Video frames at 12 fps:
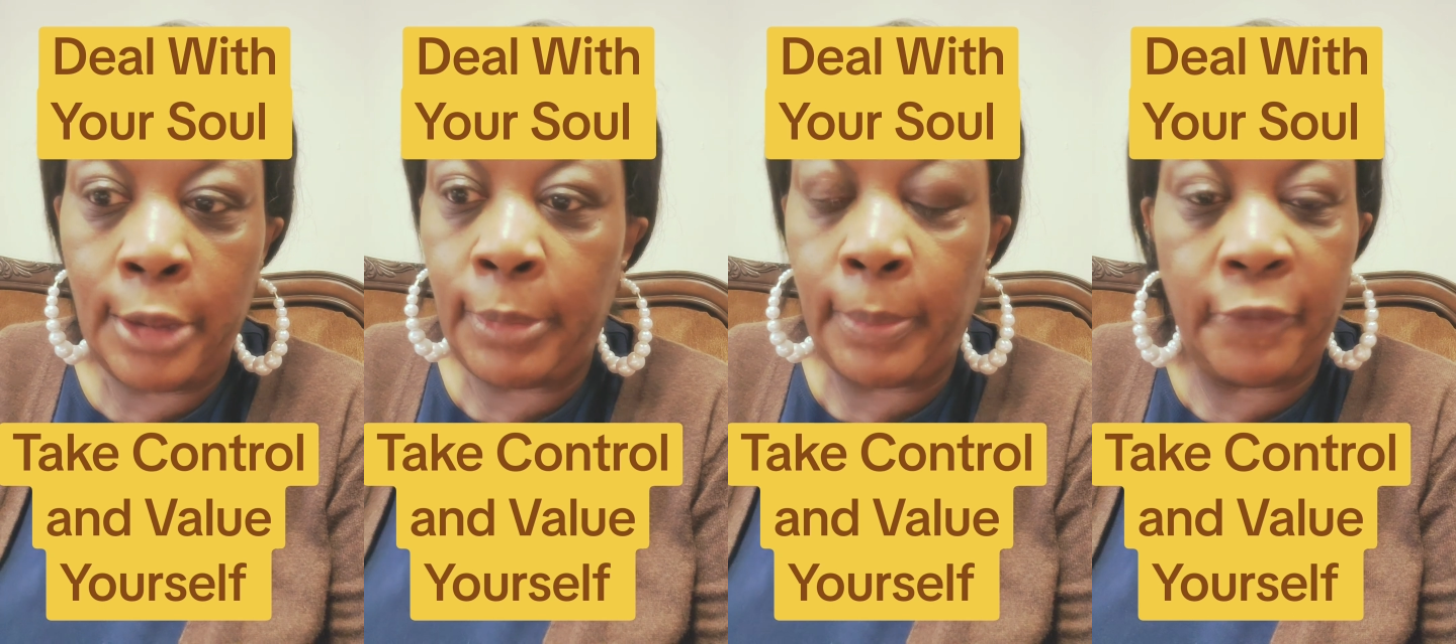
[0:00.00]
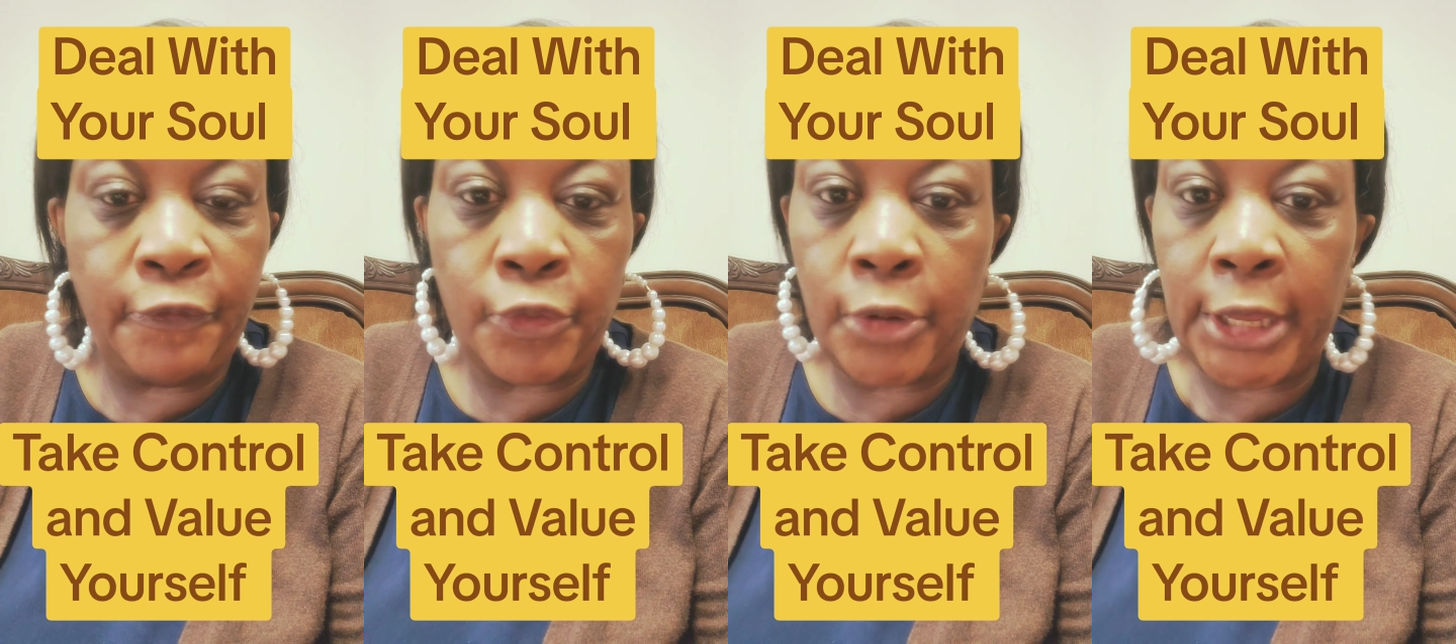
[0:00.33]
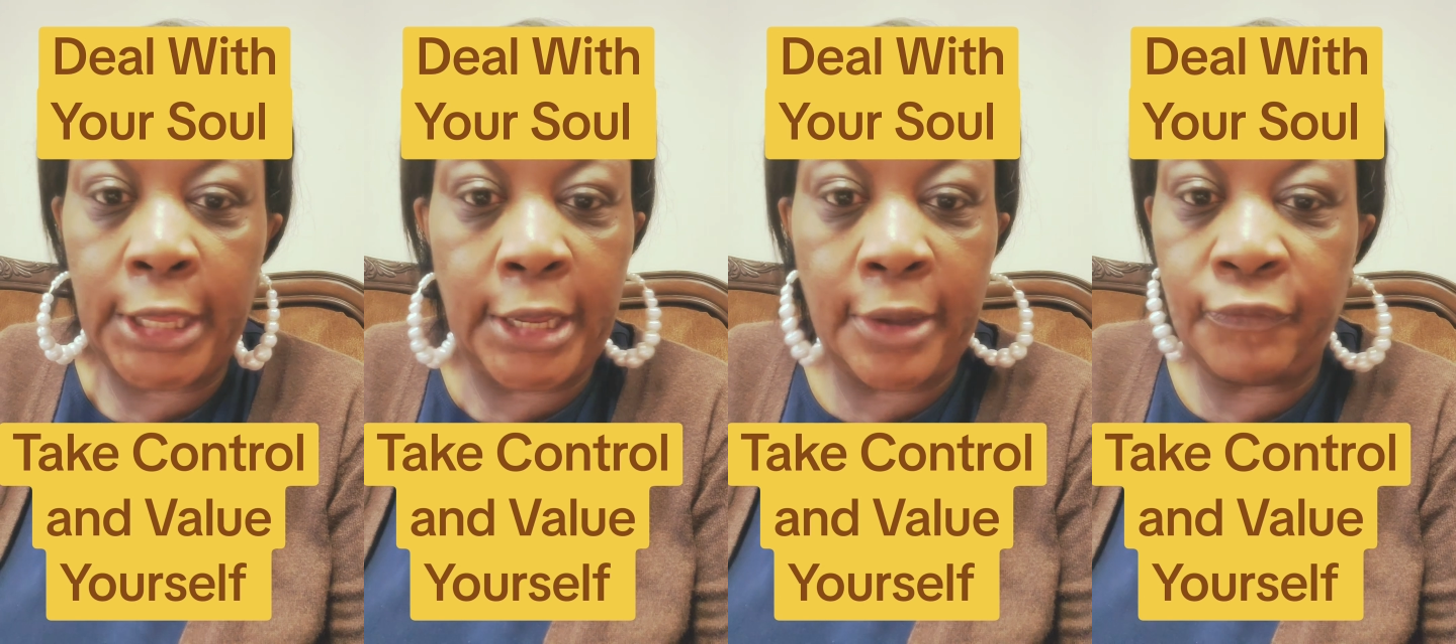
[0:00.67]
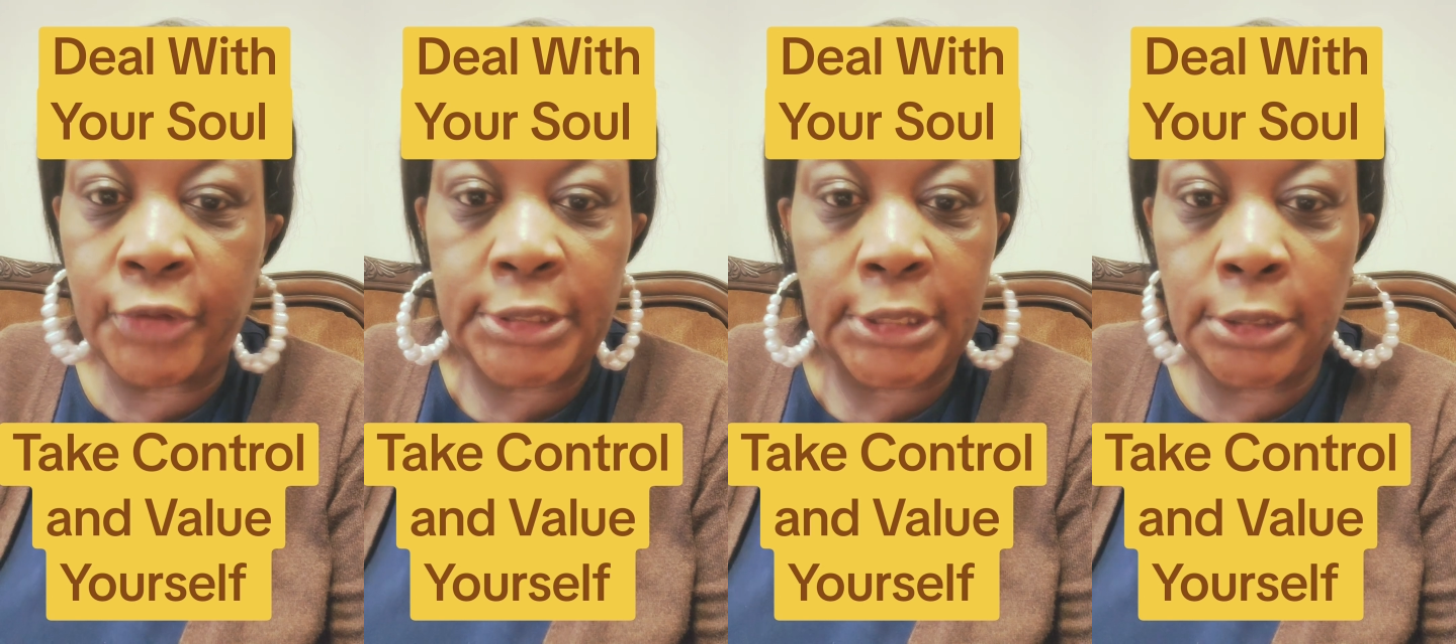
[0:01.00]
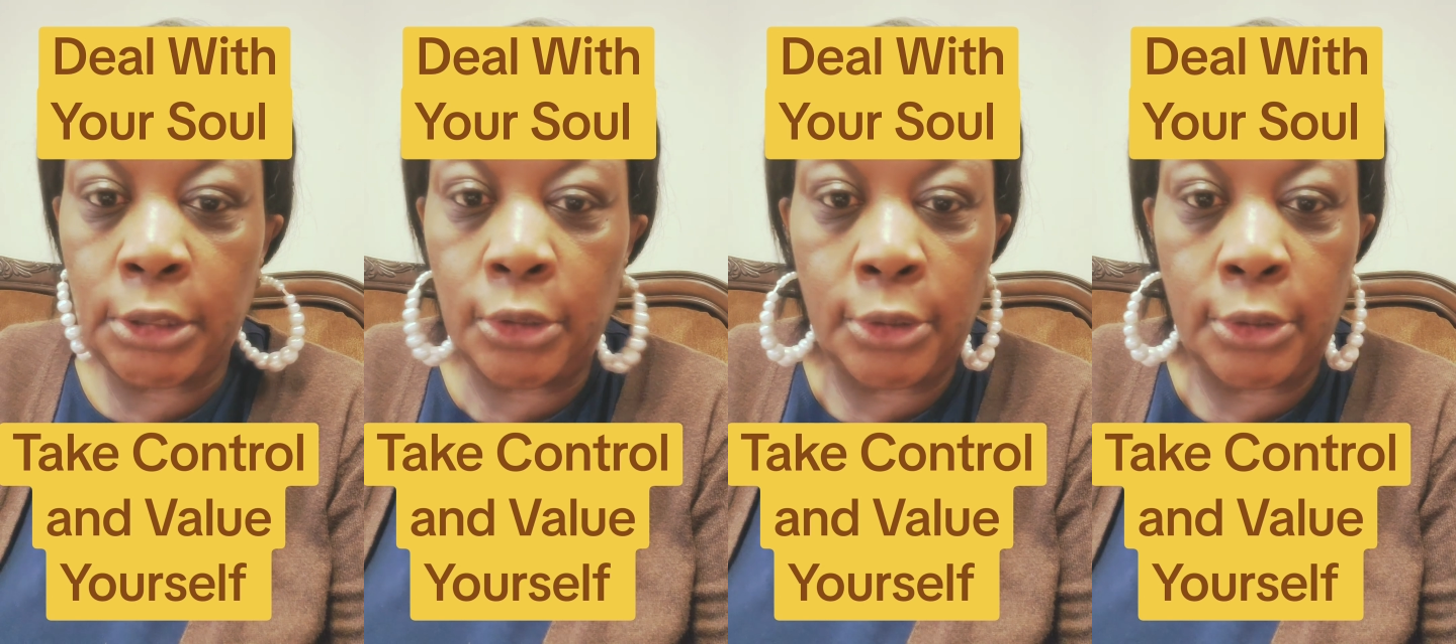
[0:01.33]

But before any of us can